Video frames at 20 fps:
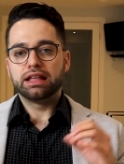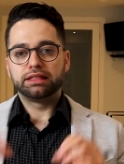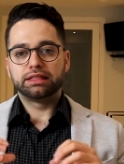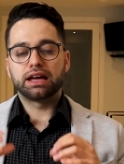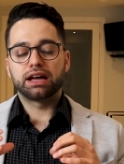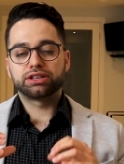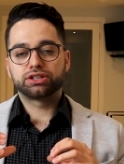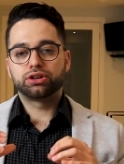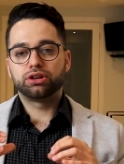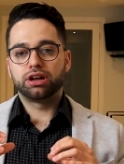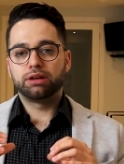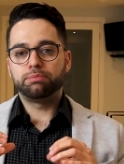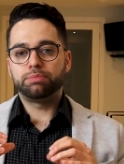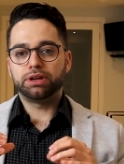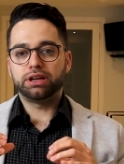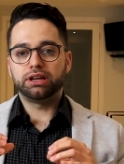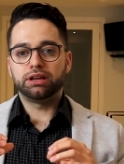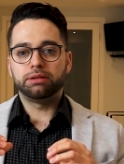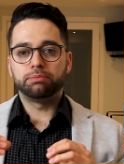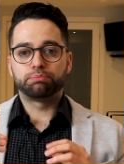that's gonna
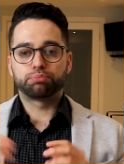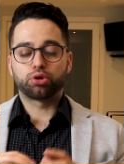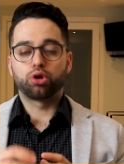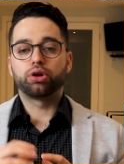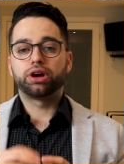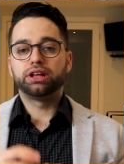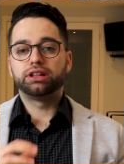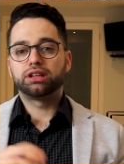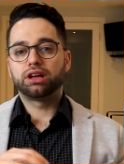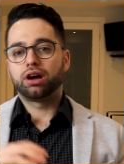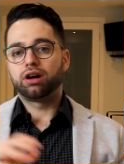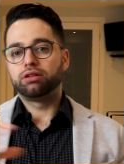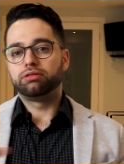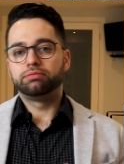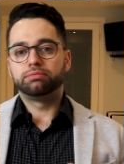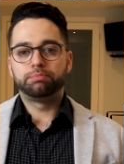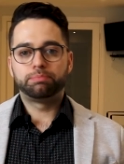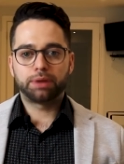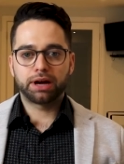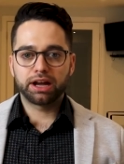be broken
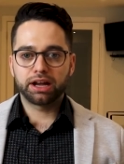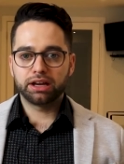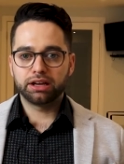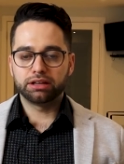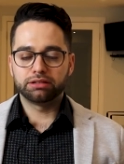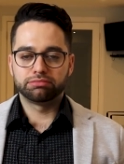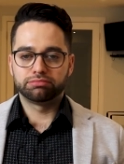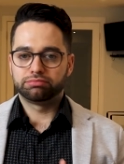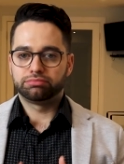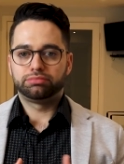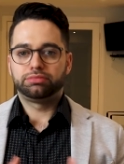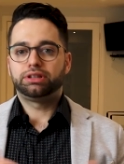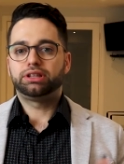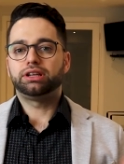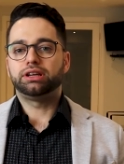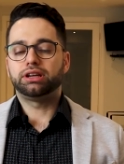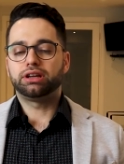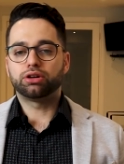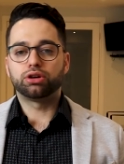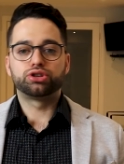down by
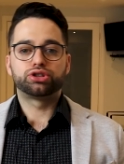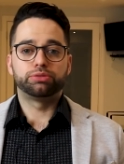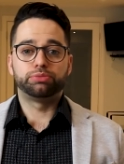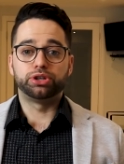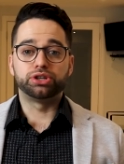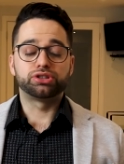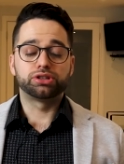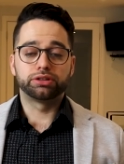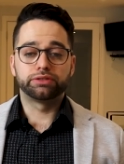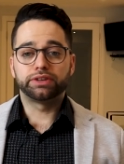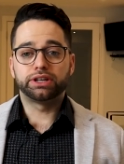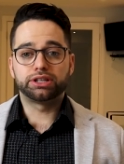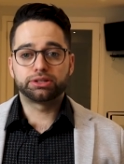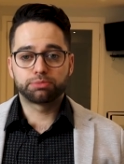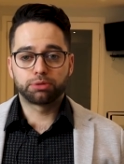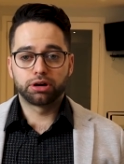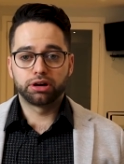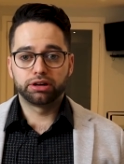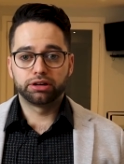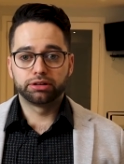the contribution of each
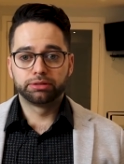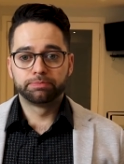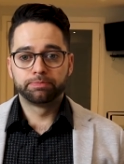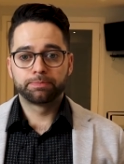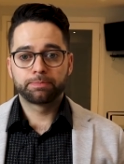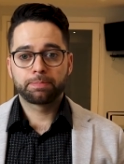partner.